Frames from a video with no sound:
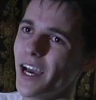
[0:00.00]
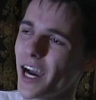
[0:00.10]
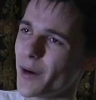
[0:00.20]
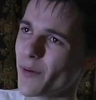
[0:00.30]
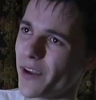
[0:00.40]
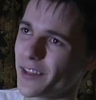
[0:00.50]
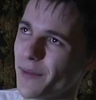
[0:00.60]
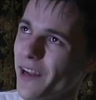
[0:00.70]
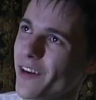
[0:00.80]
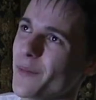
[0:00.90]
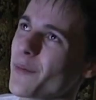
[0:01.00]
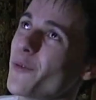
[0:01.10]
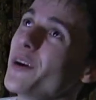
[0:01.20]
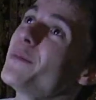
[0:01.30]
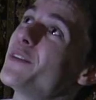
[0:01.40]
I brought them in. I remember
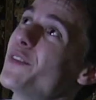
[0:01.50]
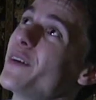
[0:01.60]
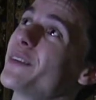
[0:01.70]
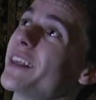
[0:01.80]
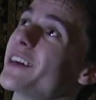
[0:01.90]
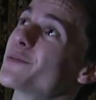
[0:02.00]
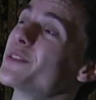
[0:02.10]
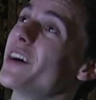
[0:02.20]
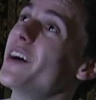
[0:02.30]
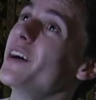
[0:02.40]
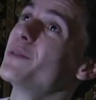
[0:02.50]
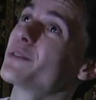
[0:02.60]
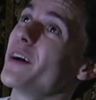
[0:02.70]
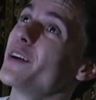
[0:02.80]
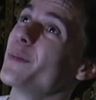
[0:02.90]
one of my favorite things was, it was
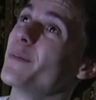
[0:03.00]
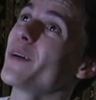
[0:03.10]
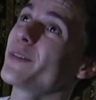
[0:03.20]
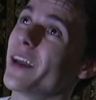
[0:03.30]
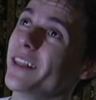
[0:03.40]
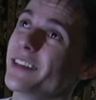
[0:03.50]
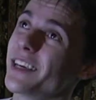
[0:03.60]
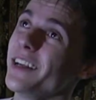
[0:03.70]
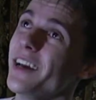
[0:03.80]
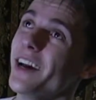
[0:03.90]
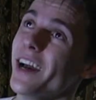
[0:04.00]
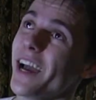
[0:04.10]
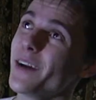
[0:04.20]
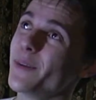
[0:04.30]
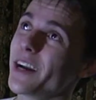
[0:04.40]
around on my birthday. They said,
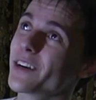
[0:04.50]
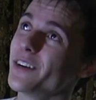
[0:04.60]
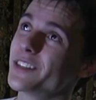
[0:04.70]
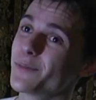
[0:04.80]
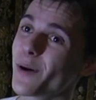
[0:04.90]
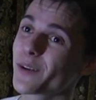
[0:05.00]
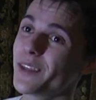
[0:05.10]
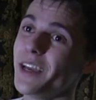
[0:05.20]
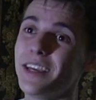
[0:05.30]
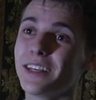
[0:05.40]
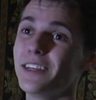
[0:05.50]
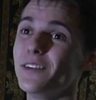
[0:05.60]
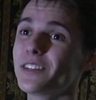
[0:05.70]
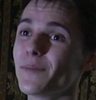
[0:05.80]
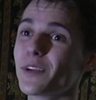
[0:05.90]
"Hey, Michael, it's your birthday. You get to do
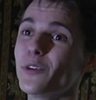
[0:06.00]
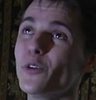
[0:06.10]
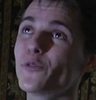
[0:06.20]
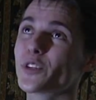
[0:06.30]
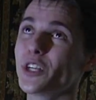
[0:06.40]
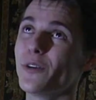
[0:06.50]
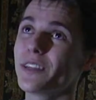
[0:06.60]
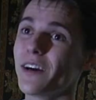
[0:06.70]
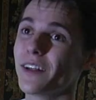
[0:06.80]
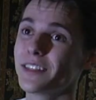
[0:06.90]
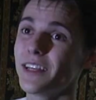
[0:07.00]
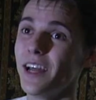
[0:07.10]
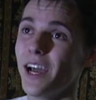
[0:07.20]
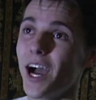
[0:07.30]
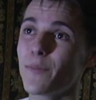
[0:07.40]
something cool for show and tell." And I said,
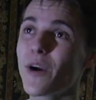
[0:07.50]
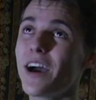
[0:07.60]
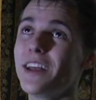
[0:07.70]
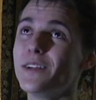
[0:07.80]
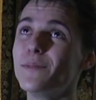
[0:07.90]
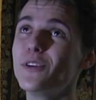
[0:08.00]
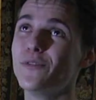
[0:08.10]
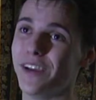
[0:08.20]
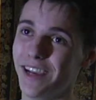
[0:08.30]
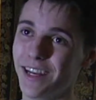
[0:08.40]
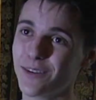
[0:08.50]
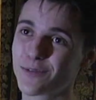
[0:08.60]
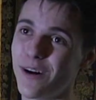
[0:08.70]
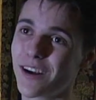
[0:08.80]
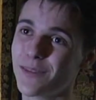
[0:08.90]
"I brought in a movie." And it was
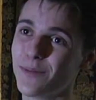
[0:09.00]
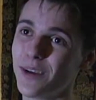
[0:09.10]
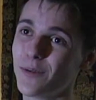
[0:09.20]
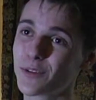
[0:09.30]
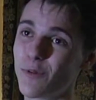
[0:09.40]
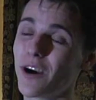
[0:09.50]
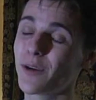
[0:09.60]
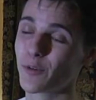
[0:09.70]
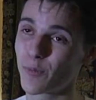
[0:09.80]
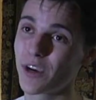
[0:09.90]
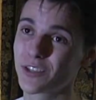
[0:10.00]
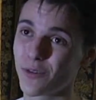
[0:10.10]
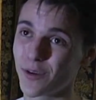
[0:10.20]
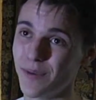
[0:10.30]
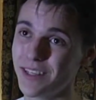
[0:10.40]
Walking with
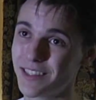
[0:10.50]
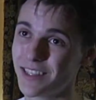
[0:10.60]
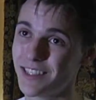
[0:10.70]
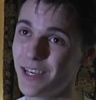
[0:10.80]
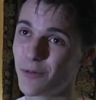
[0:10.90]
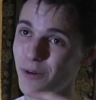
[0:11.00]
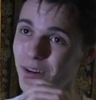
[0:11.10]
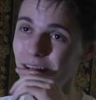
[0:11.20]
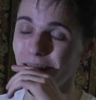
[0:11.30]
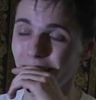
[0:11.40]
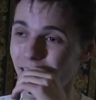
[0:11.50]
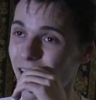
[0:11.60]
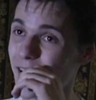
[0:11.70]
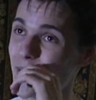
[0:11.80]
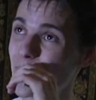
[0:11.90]
Prehistoric Beasts, the sequel.
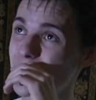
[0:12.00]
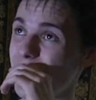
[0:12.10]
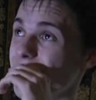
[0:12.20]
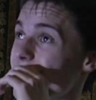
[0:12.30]
And it's